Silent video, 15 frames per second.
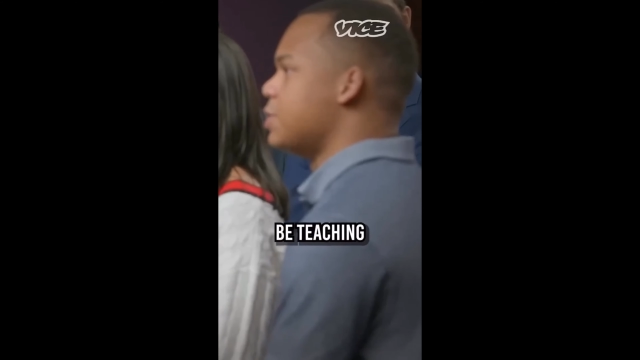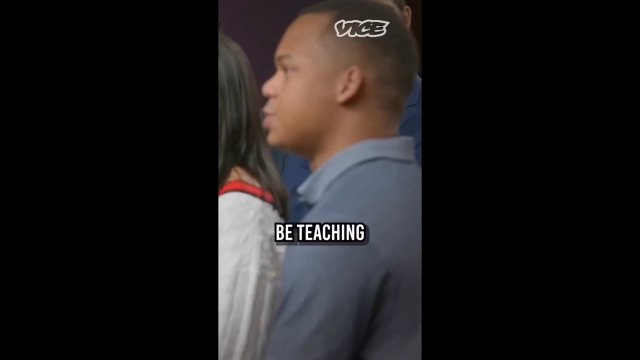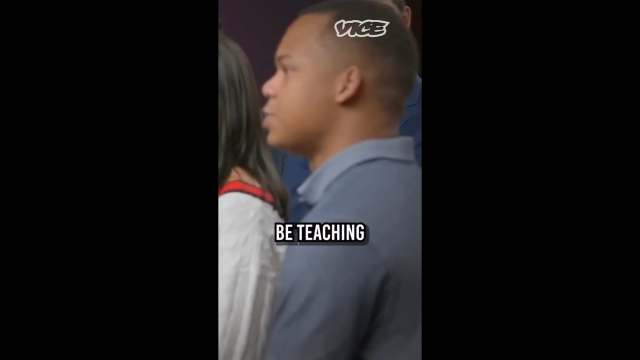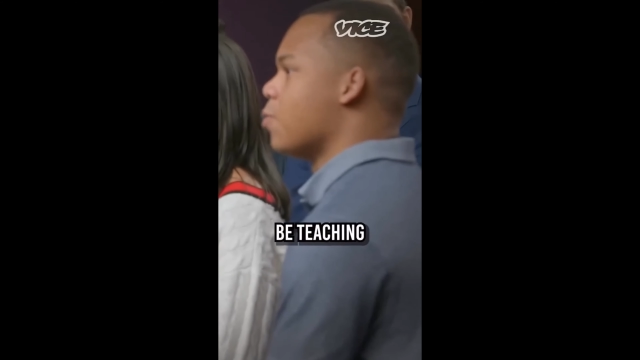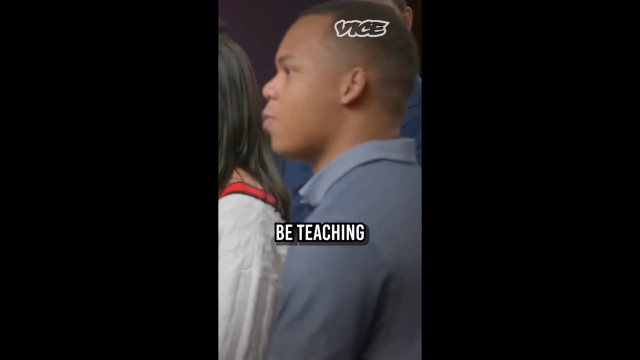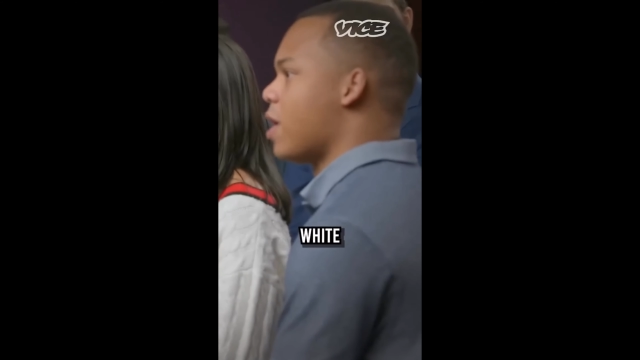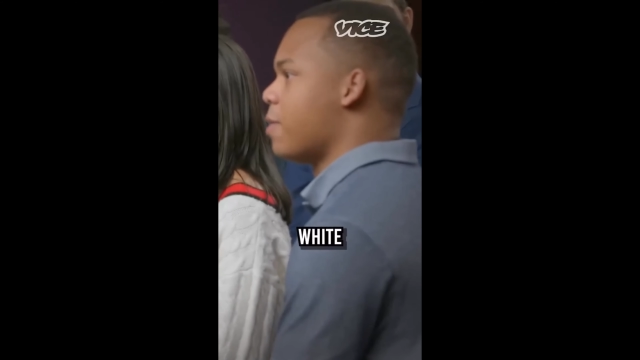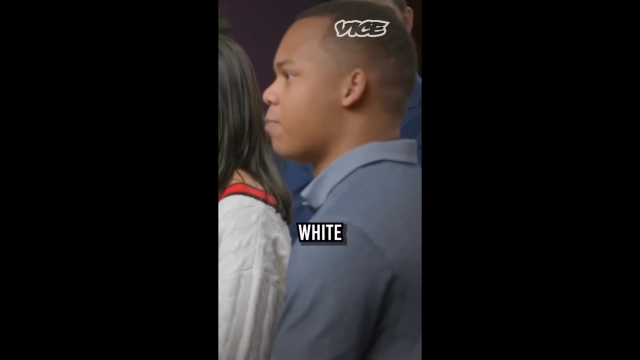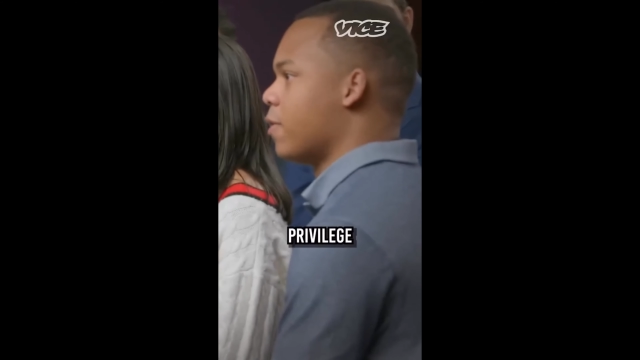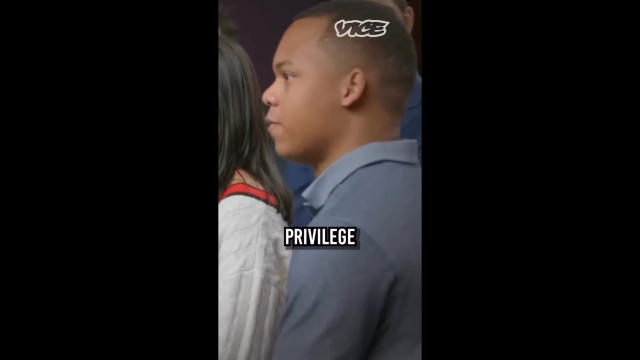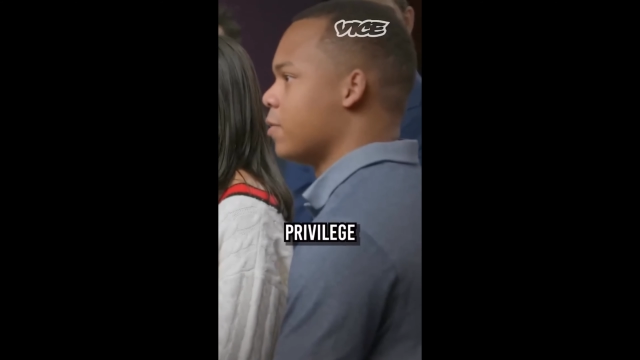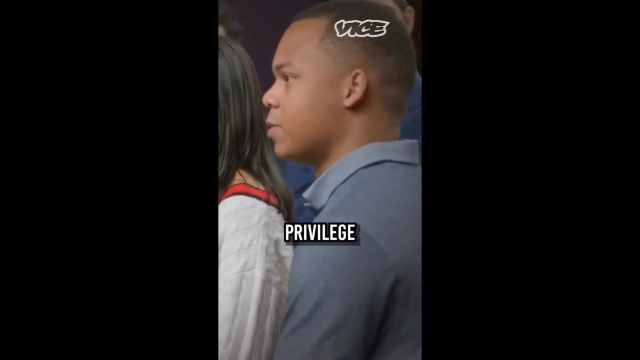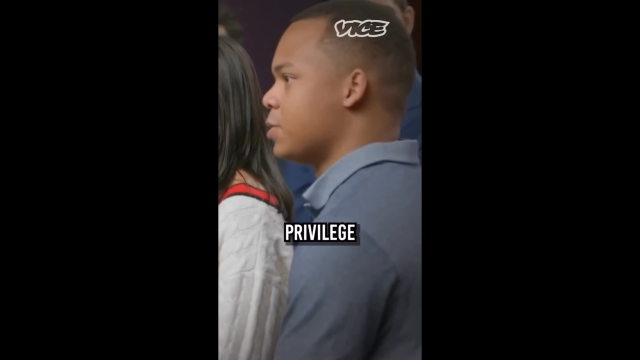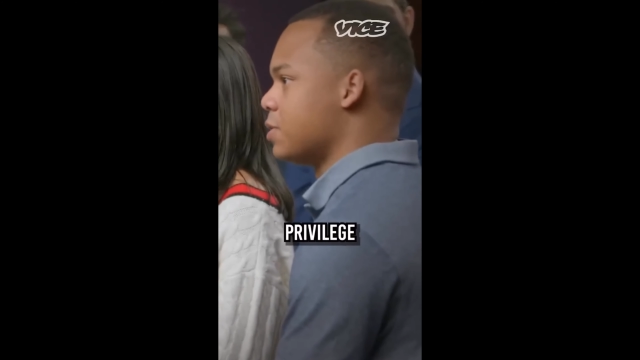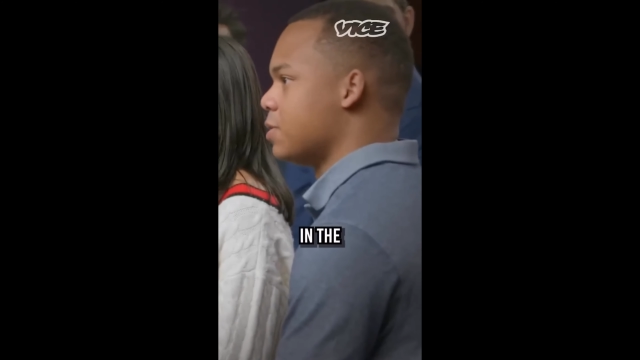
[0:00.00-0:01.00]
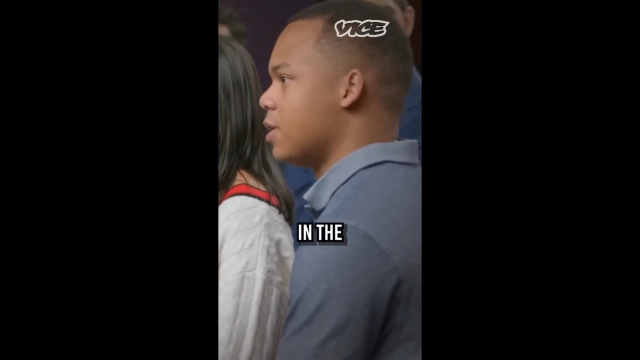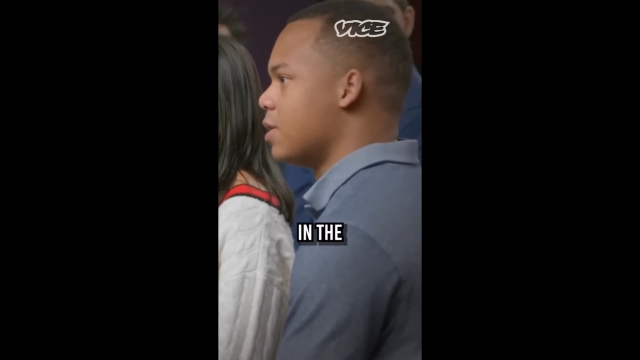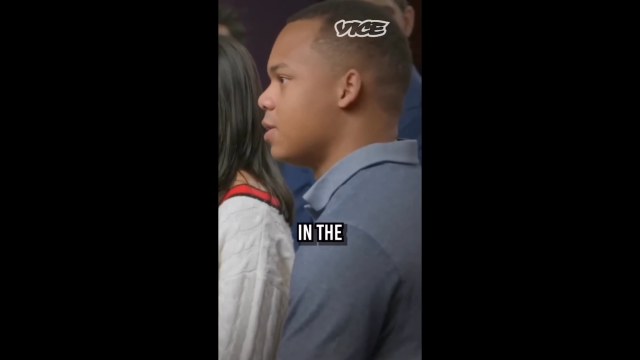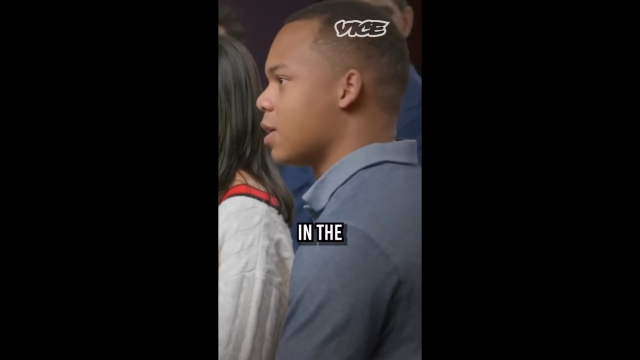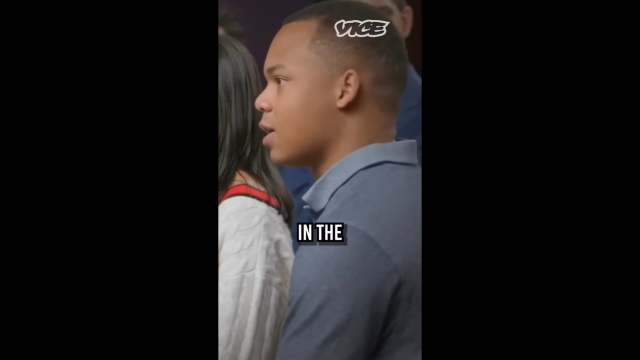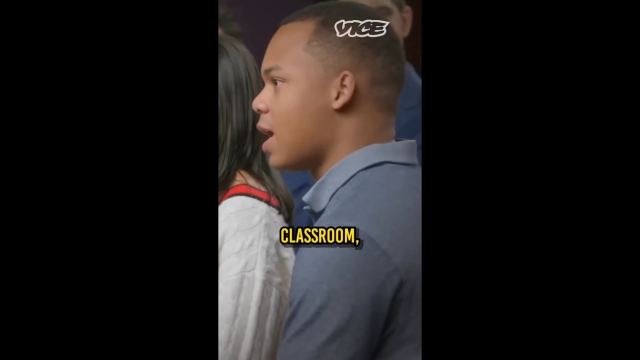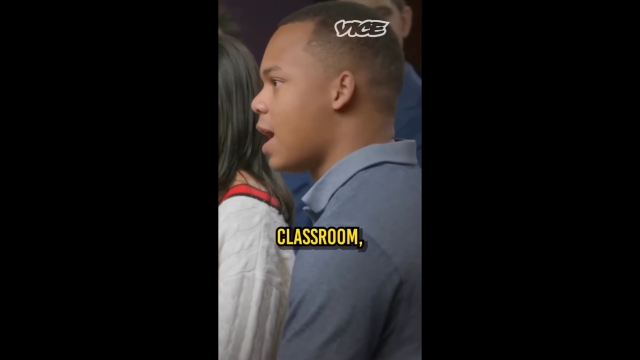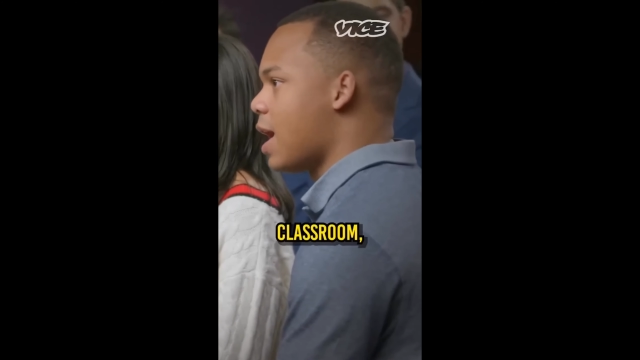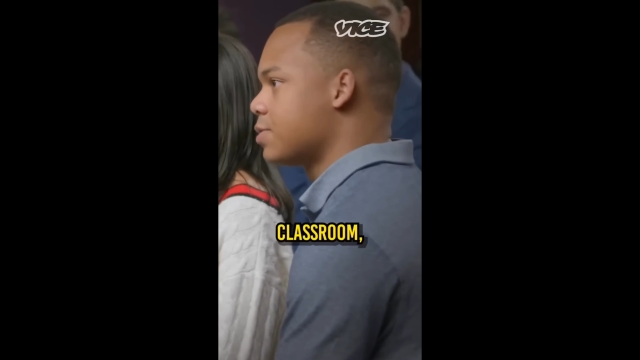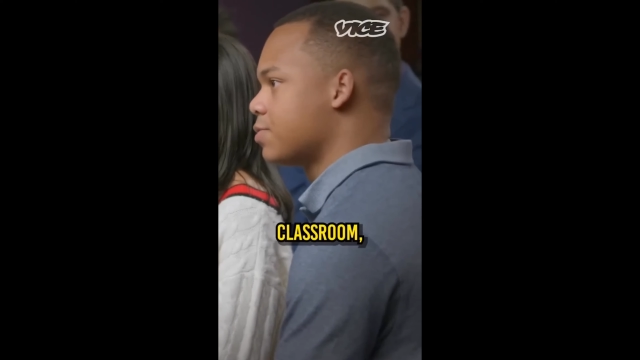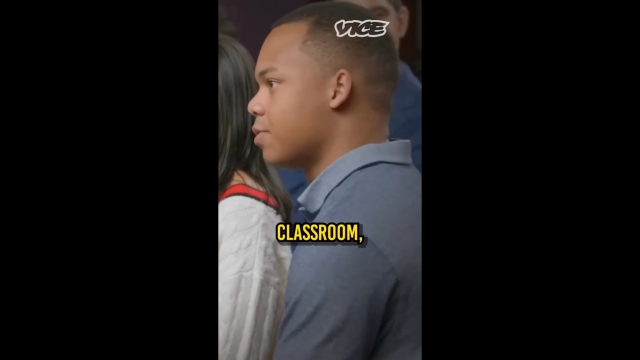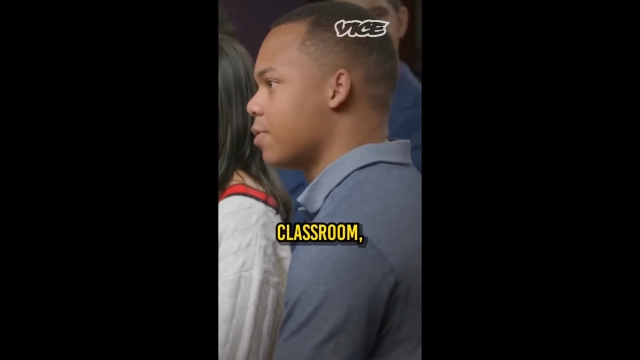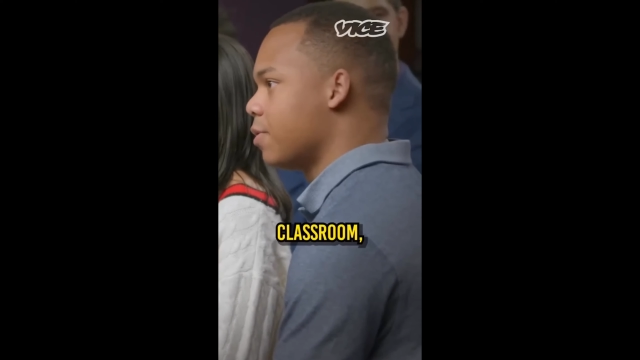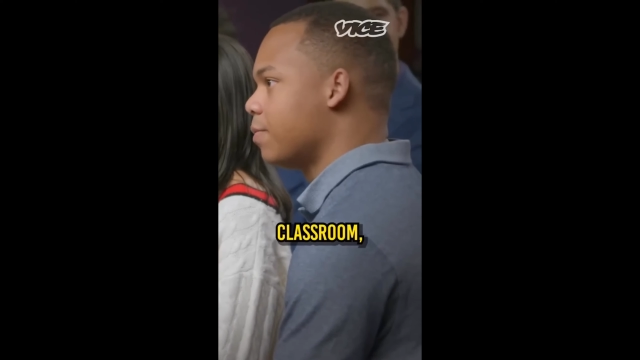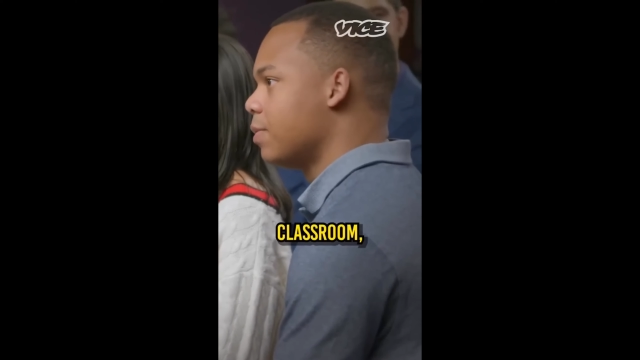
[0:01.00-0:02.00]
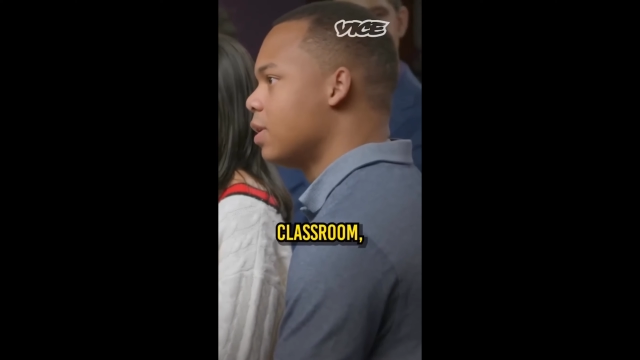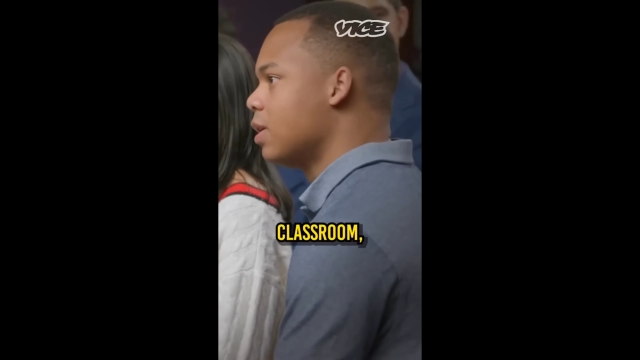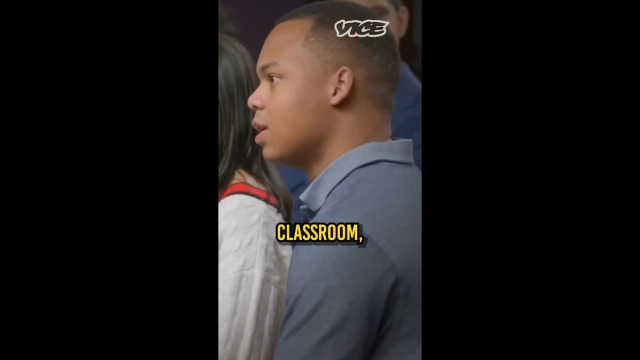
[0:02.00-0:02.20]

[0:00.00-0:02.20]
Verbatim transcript: teaching white privilege in, in the classroom.